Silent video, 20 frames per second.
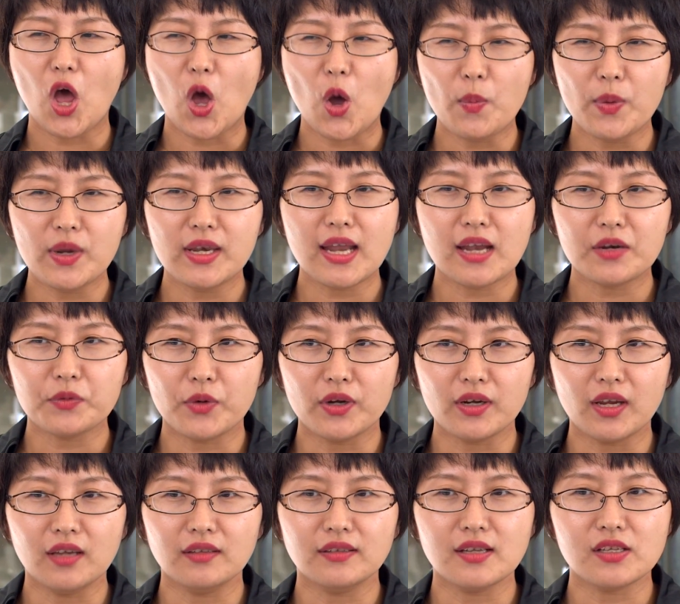open
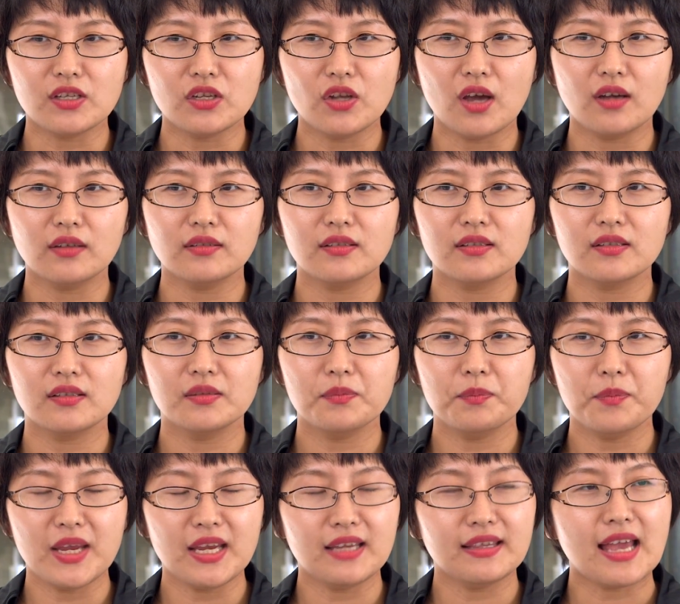networking does not
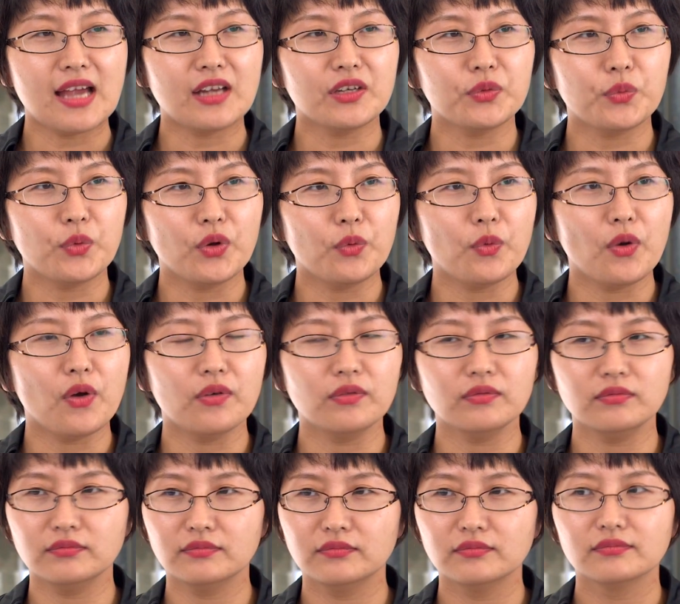mean that we
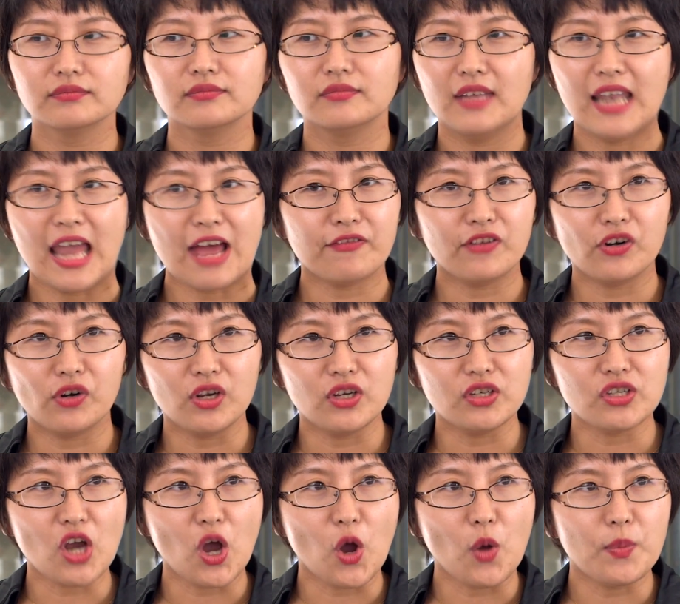will
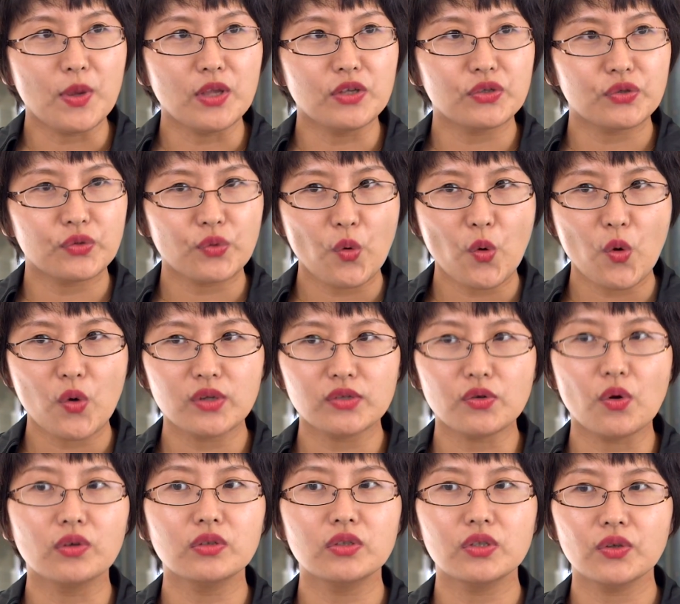leverage open
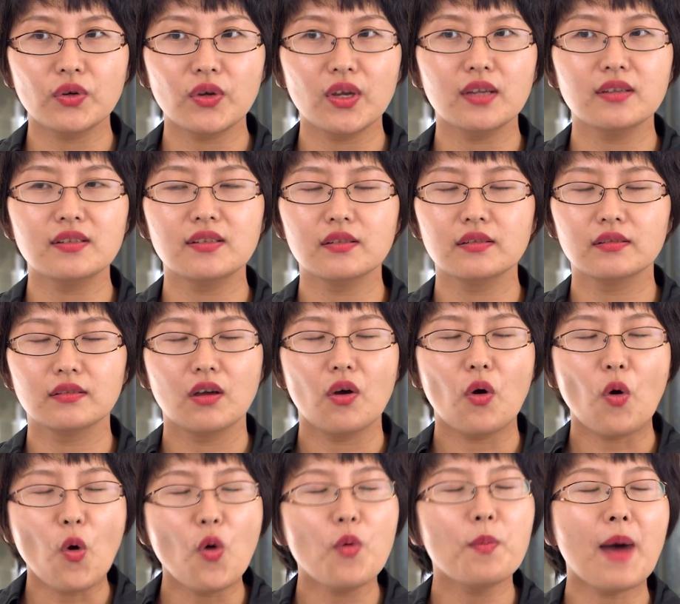source or do it
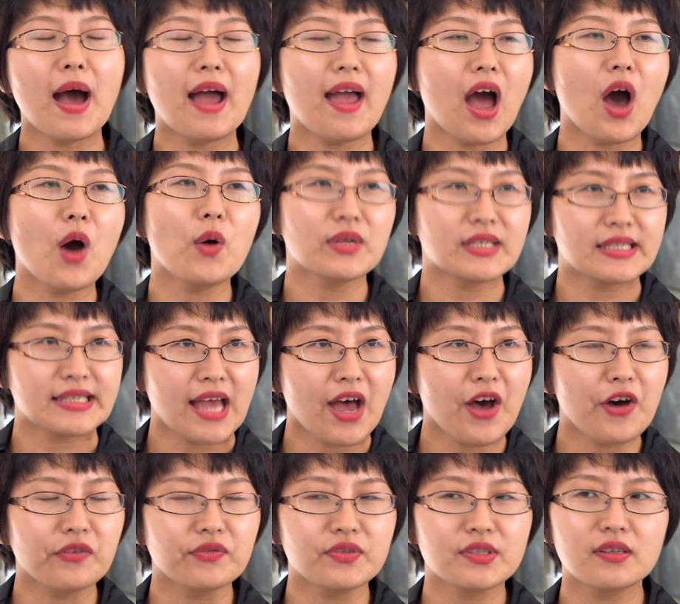all by
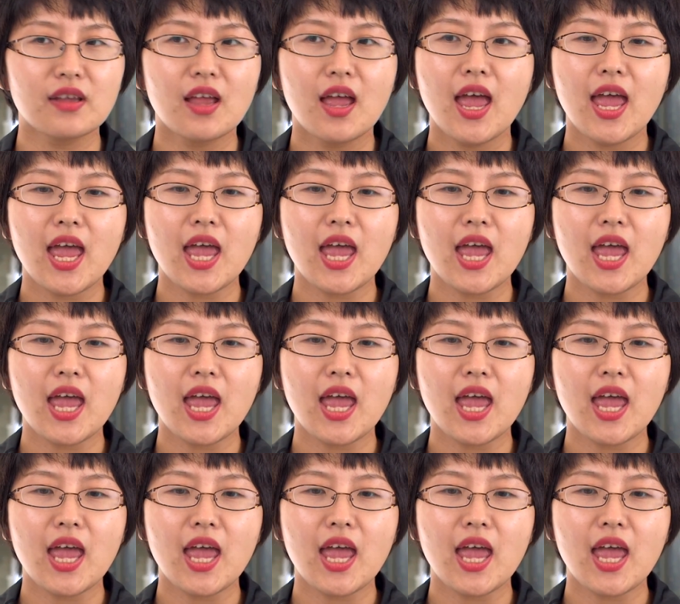ourselves.